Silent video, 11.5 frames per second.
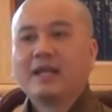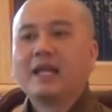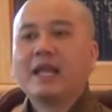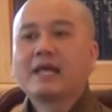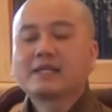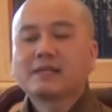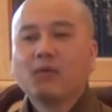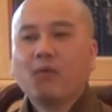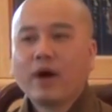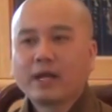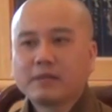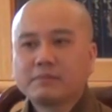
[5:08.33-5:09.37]
Let
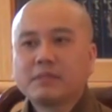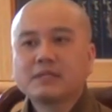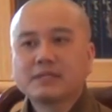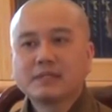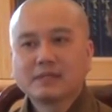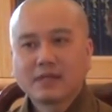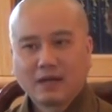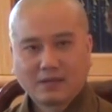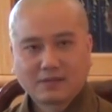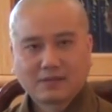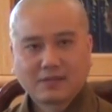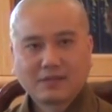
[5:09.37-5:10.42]
one person
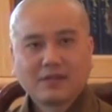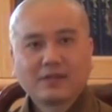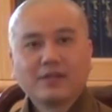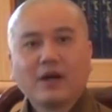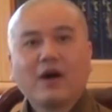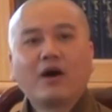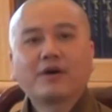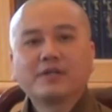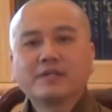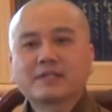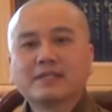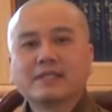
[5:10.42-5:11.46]
talk, the
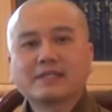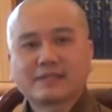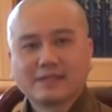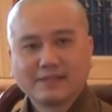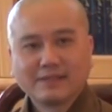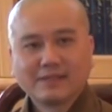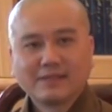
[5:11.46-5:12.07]
others listen.